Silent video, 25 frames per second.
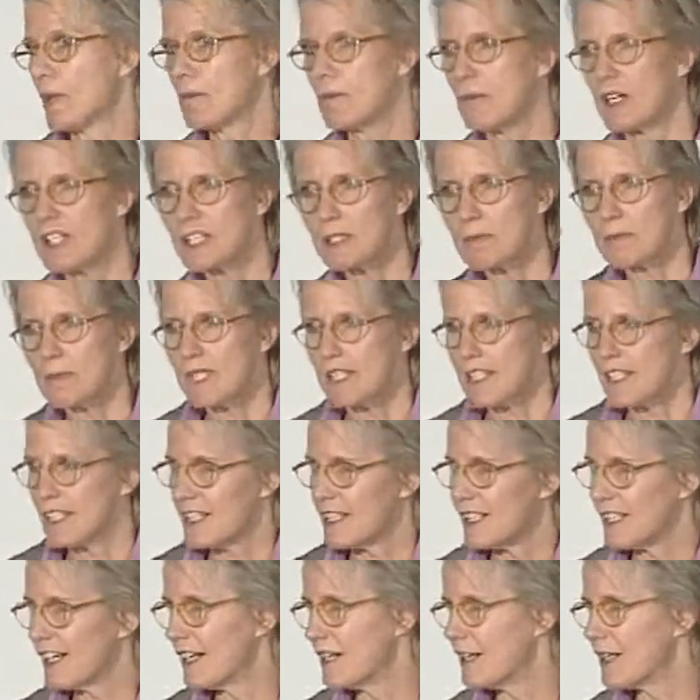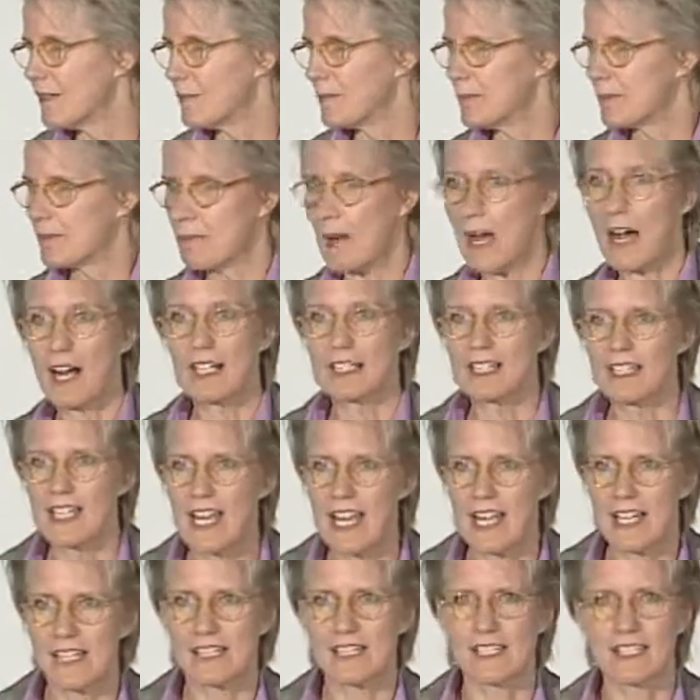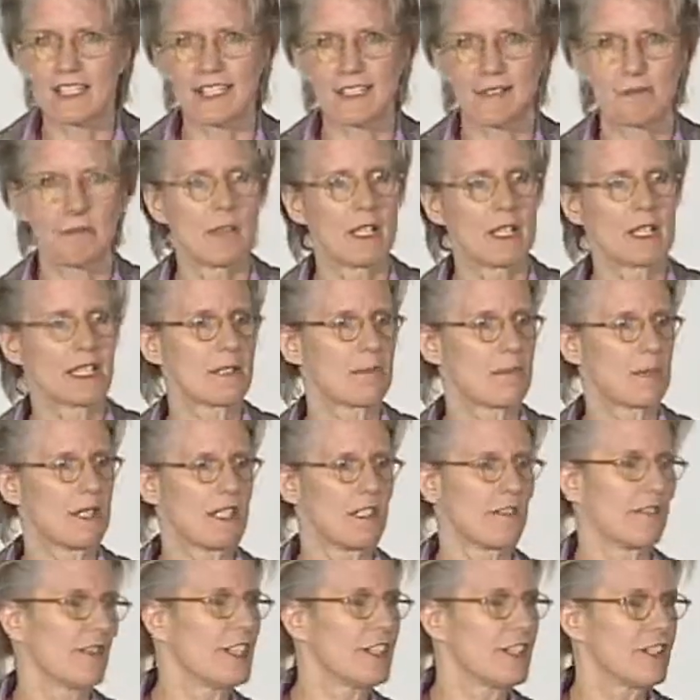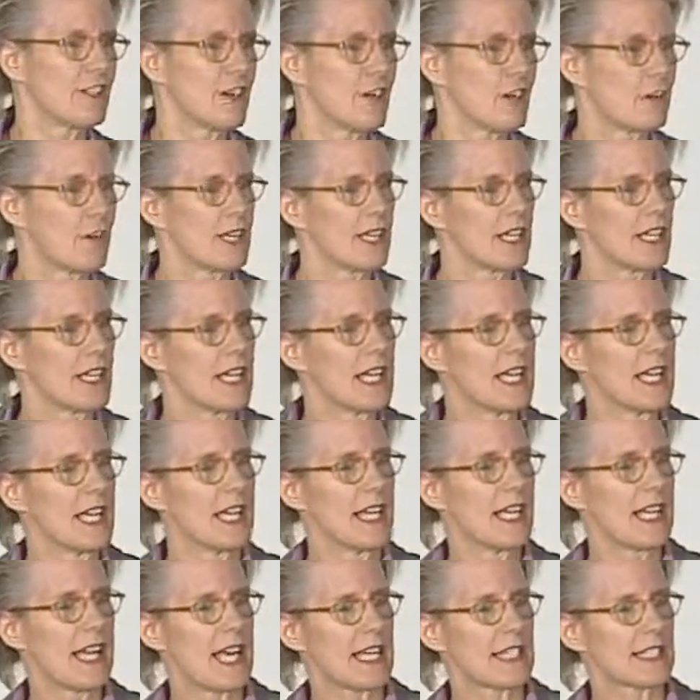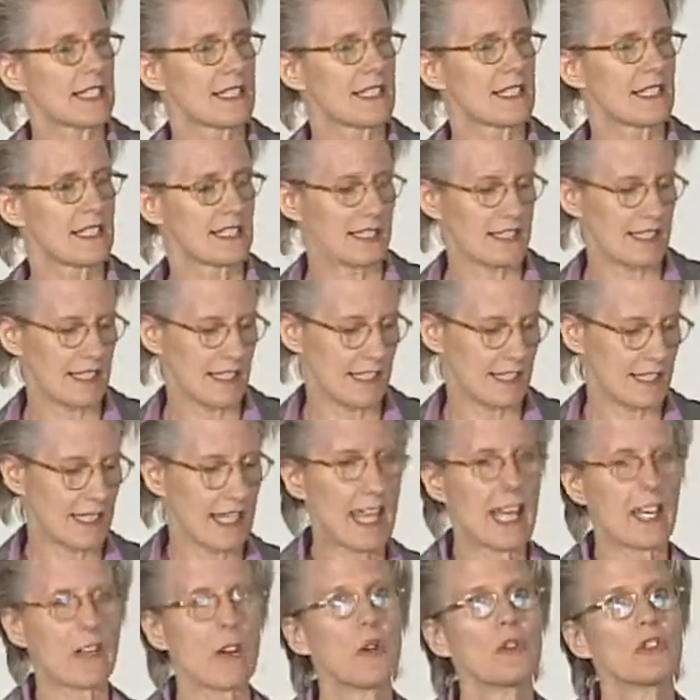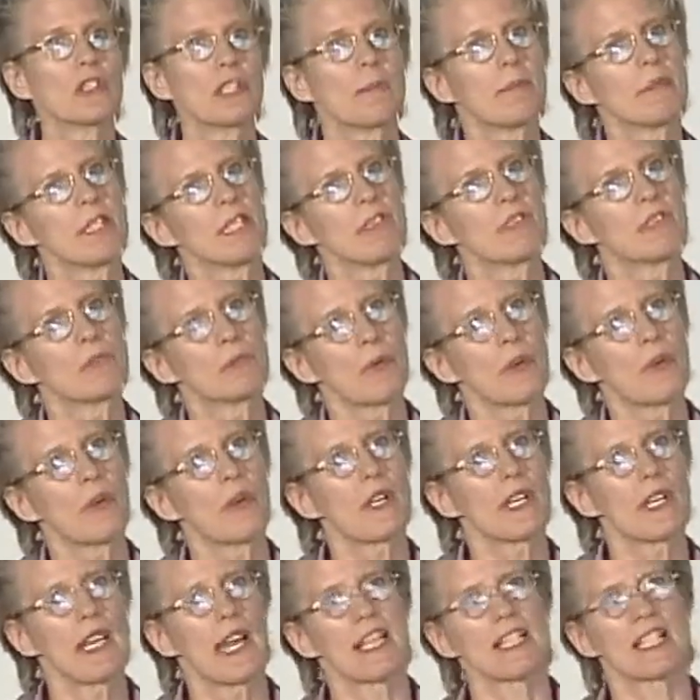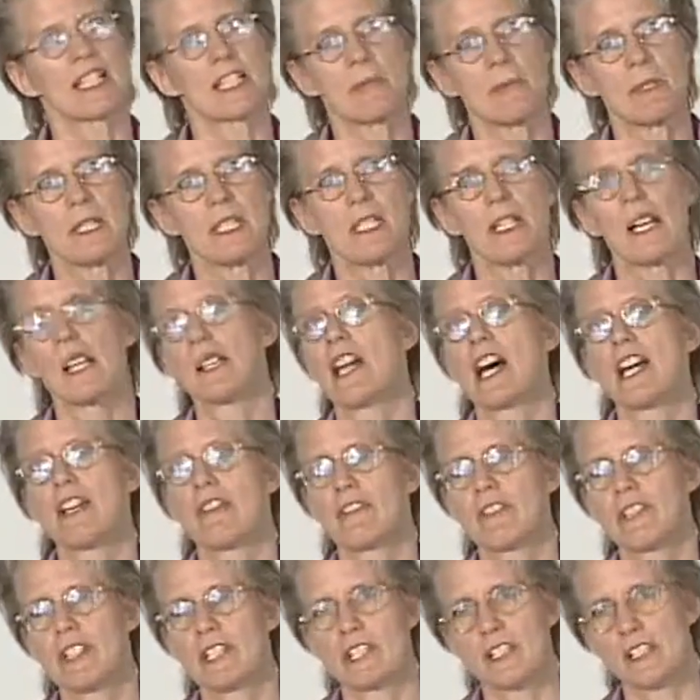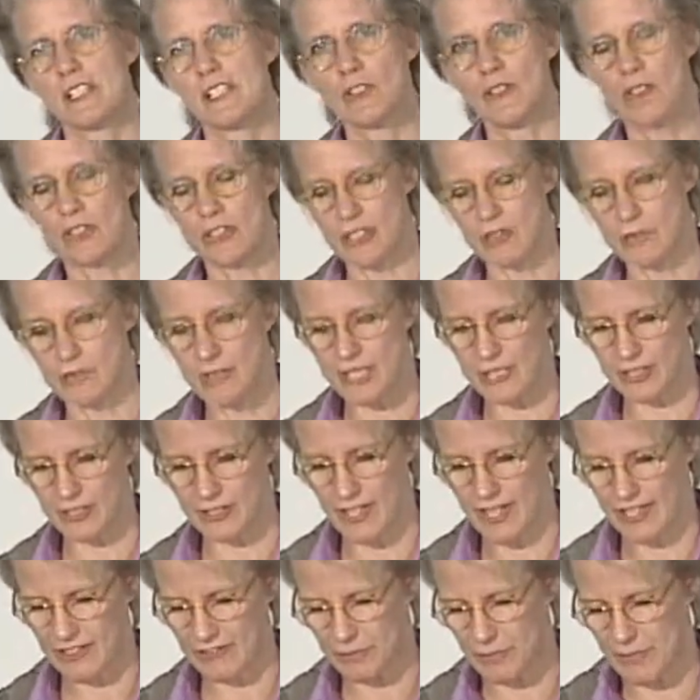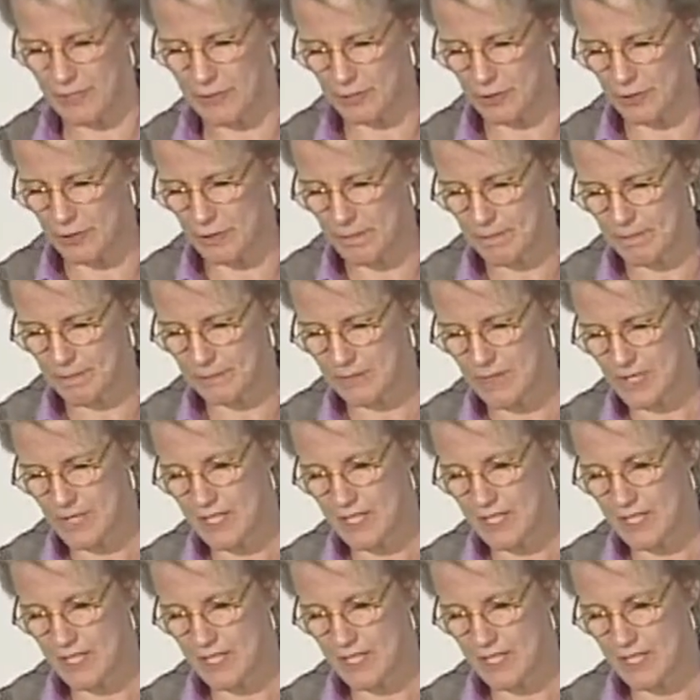It must be a podcast. It must be a video. It, it has to, it can't only be a report. It has to be a lot of things in order to reach a lot of people.